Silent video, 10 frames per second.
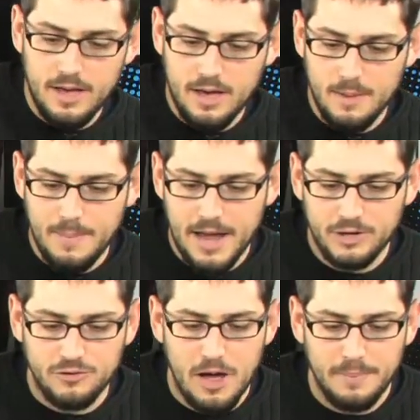by
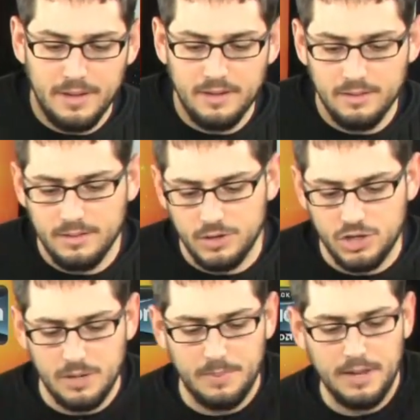dropping the
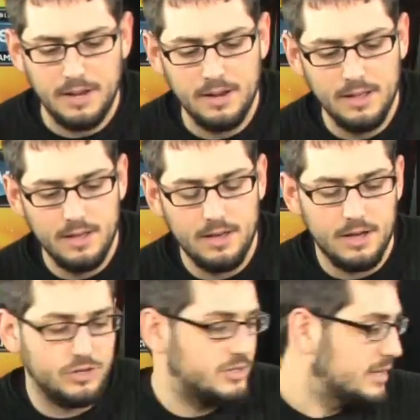chip in,
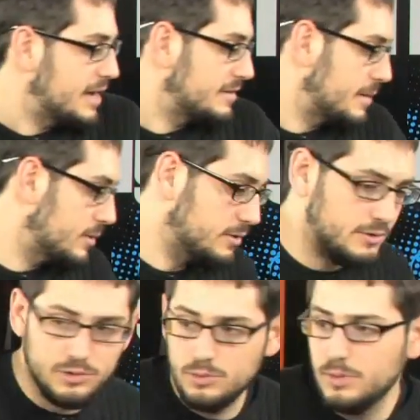just in case I'm going
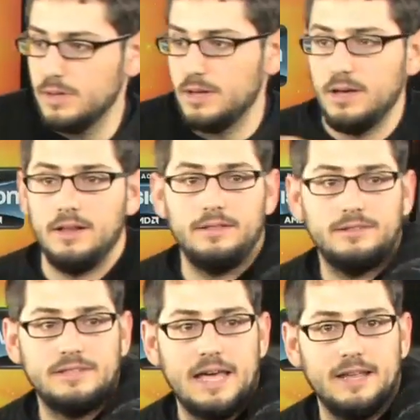to uh, let the
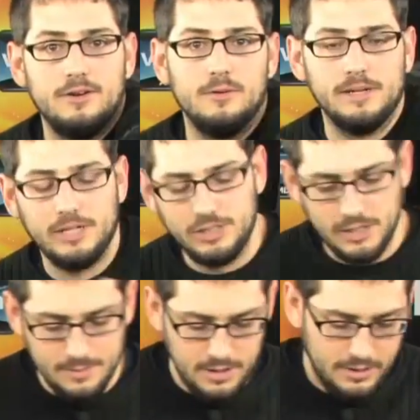static go by
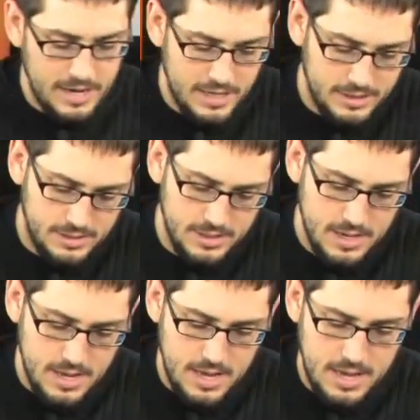touching a metal case.
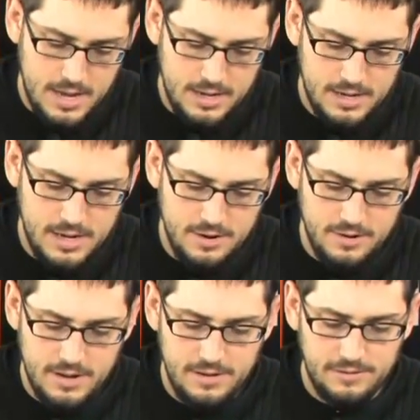And here
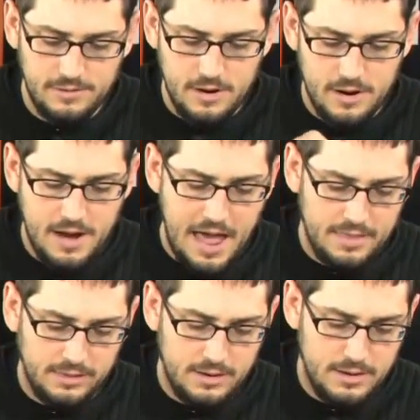is our
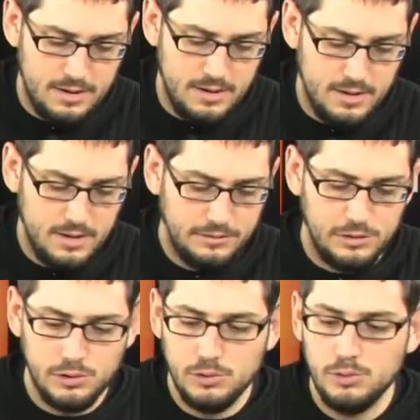Athlon
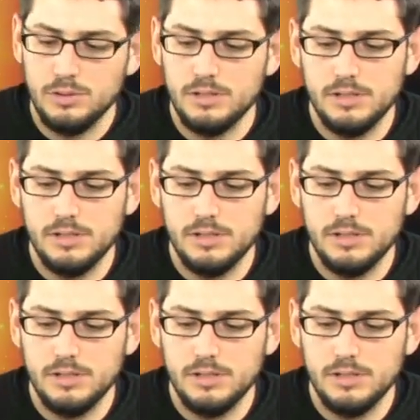2